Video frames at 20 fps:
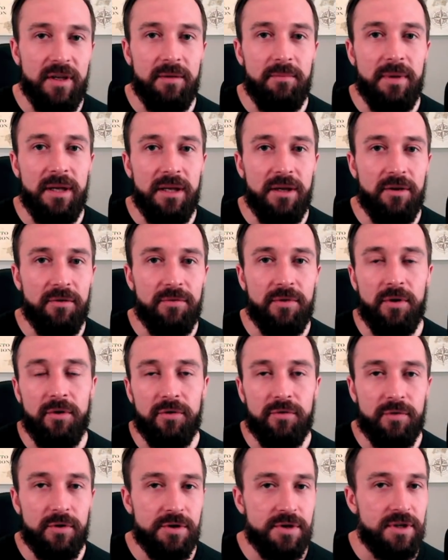many of those
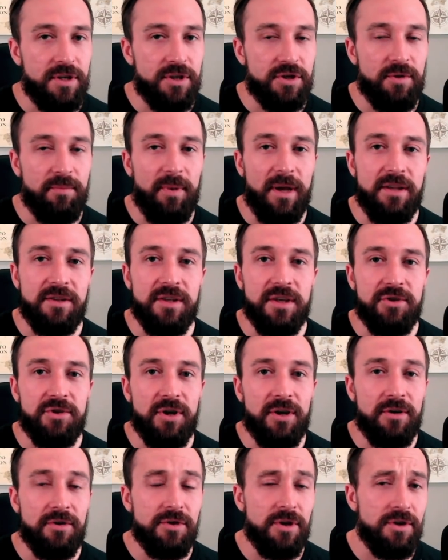first edition base set
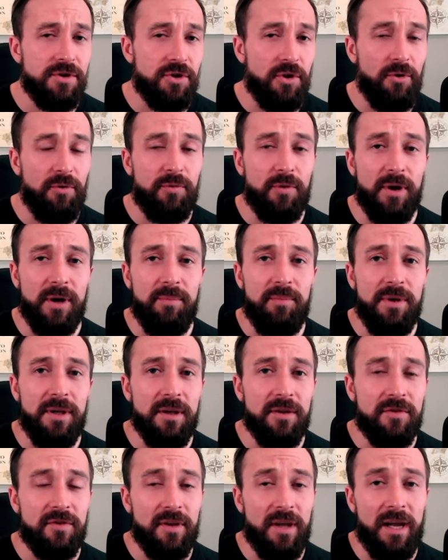Charizards go for
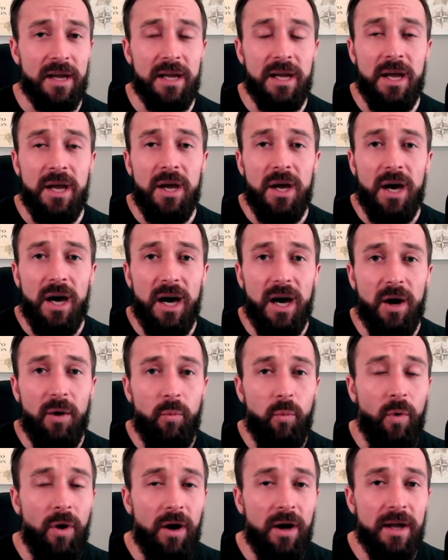a PSA
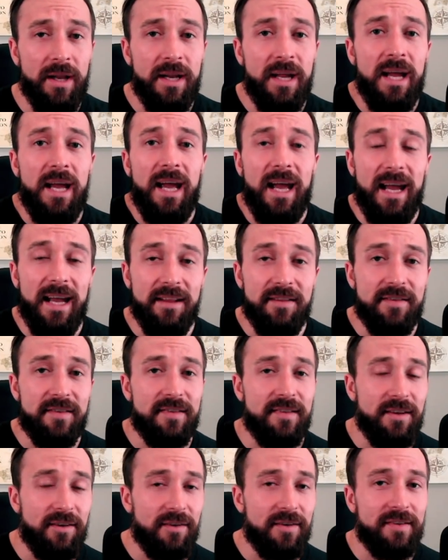1 and
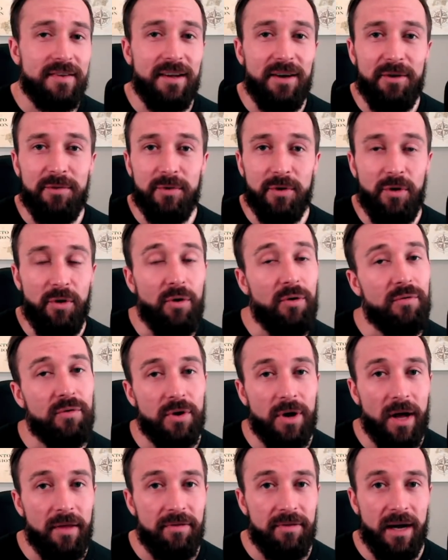still sell for
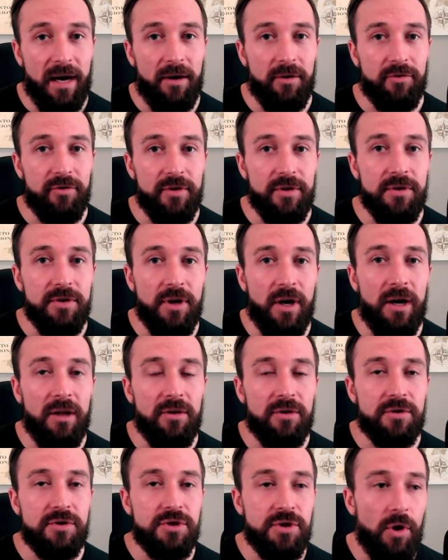over
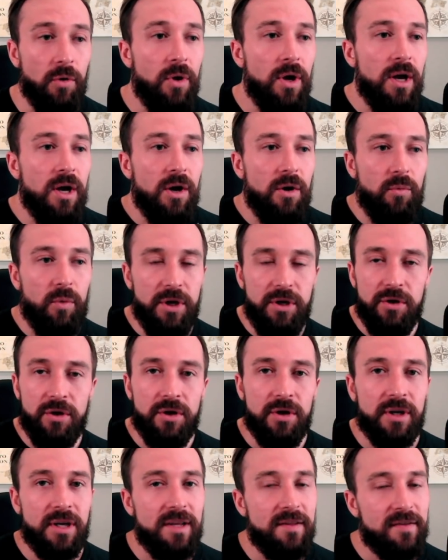$1,000. So when
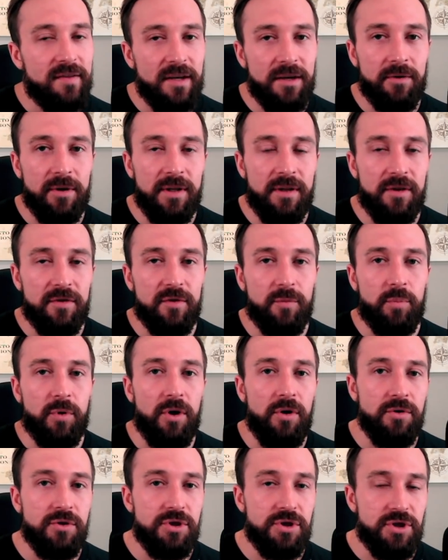you're considering this
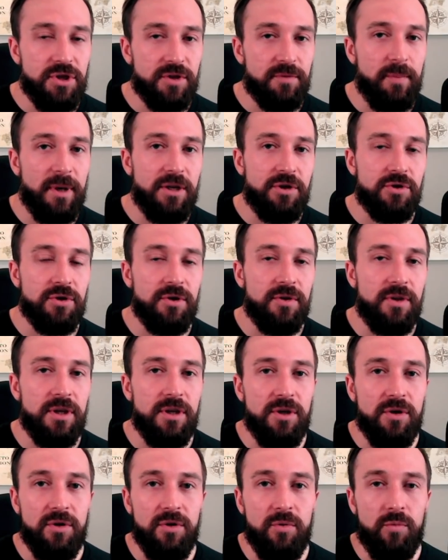approach, just make sure that
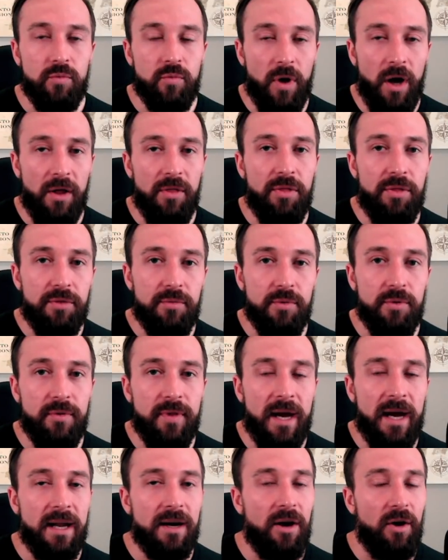you run through
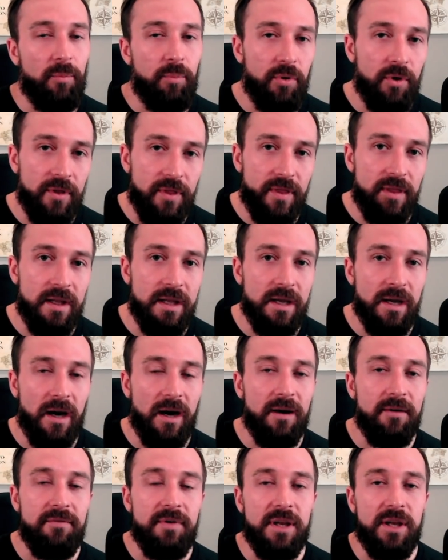that. I'll put the
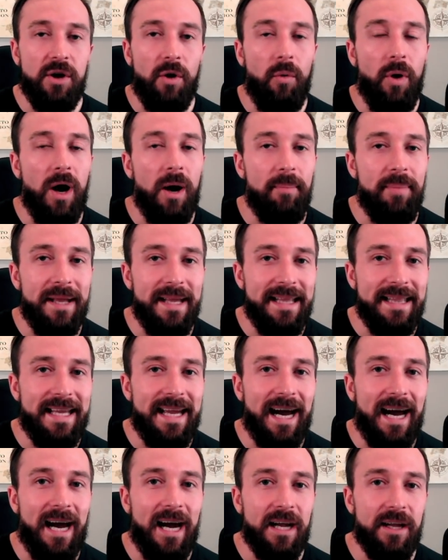video up in the
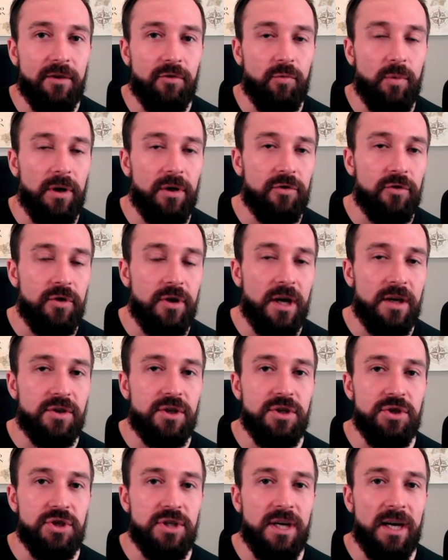eye as well, so you guys
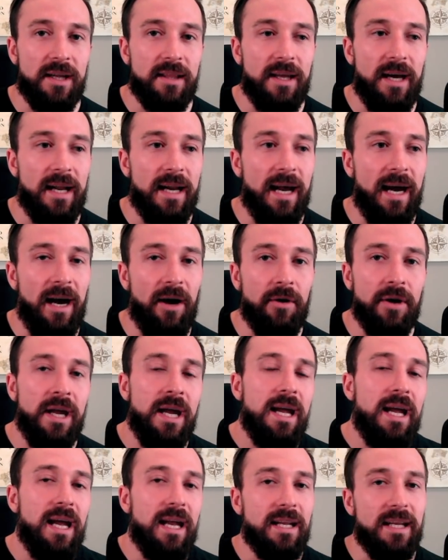can check that out
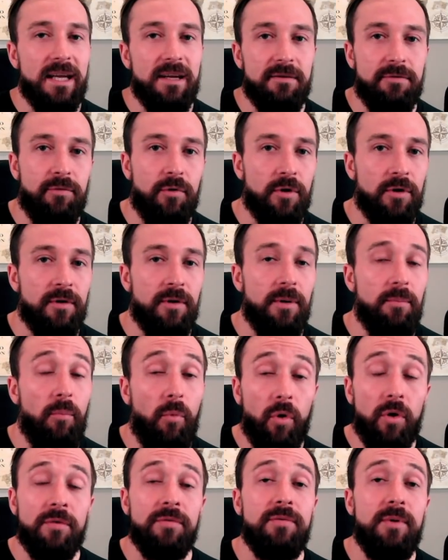and get
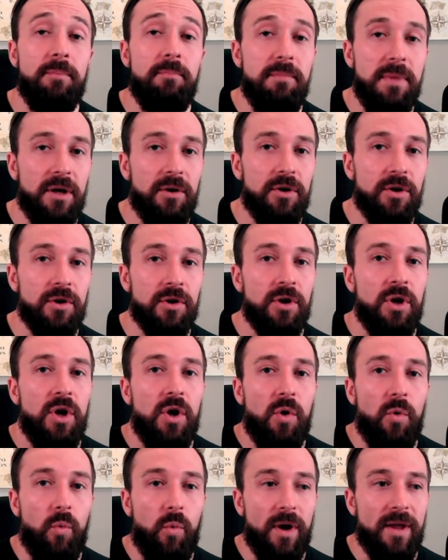more familiar
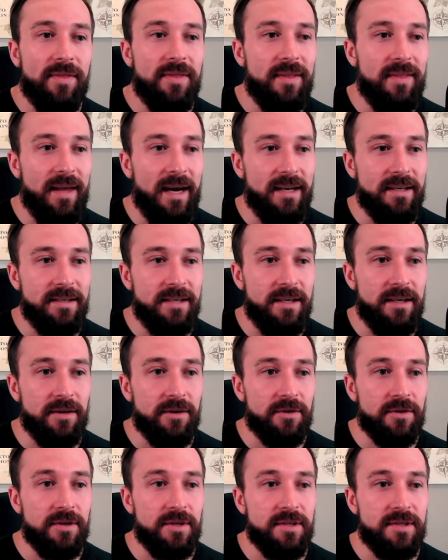with that
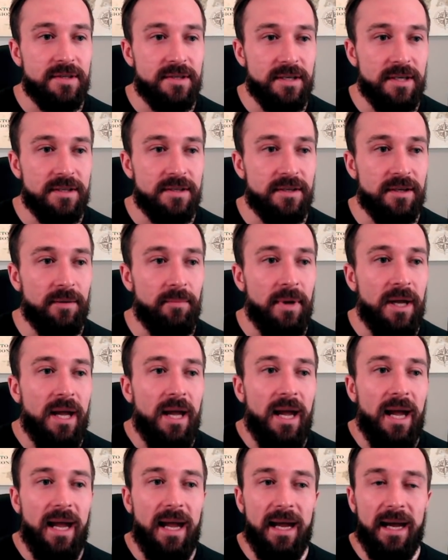tier system.
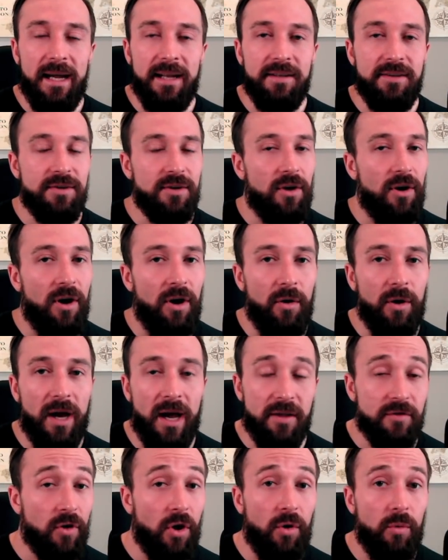And
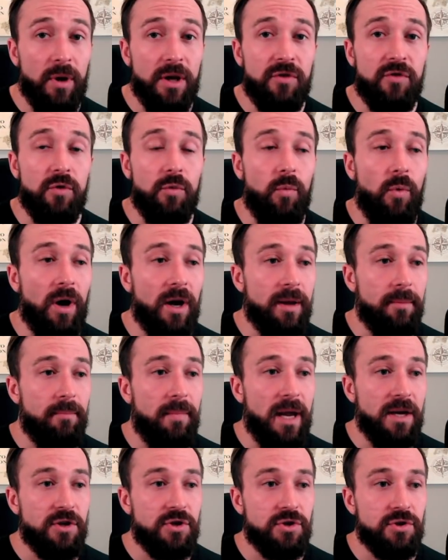as always, you want to
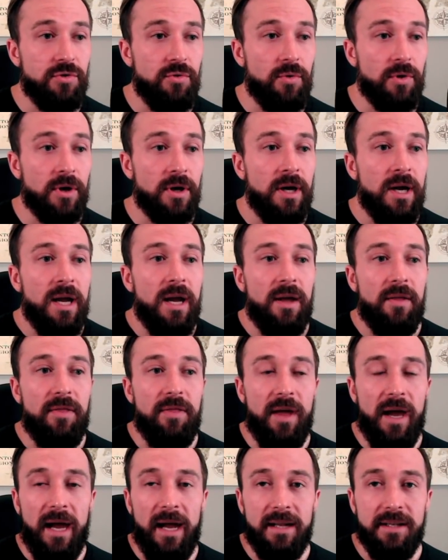make sure
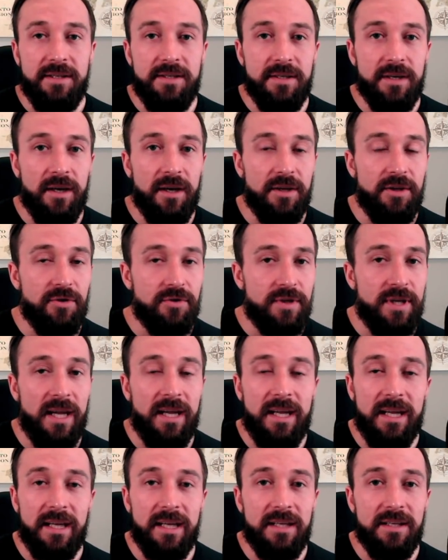that you're
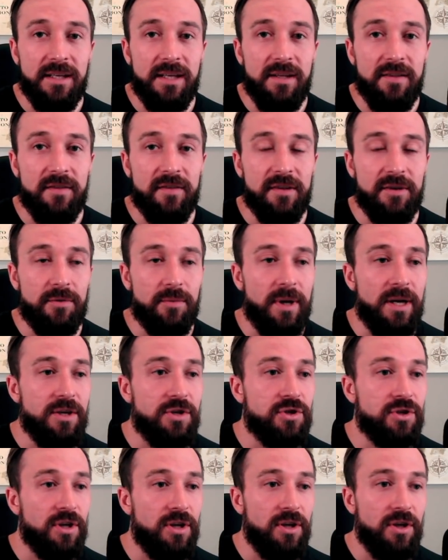taking into
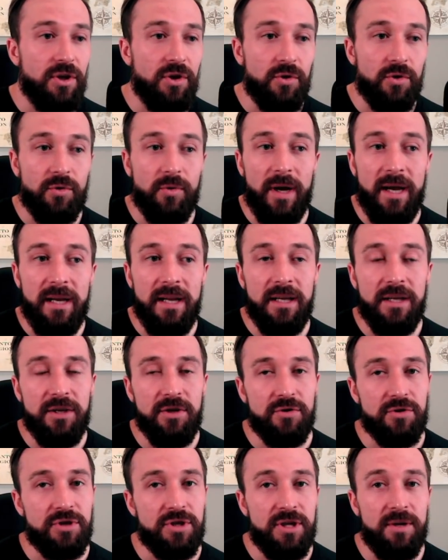consideration your grading,
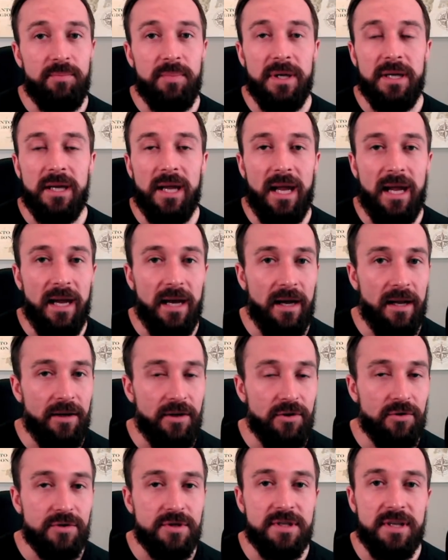your shipping, and
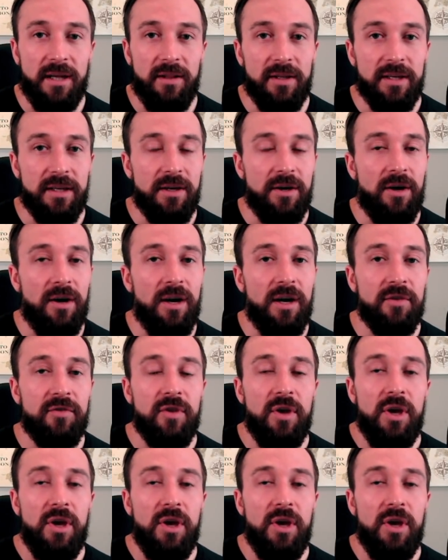your selling costs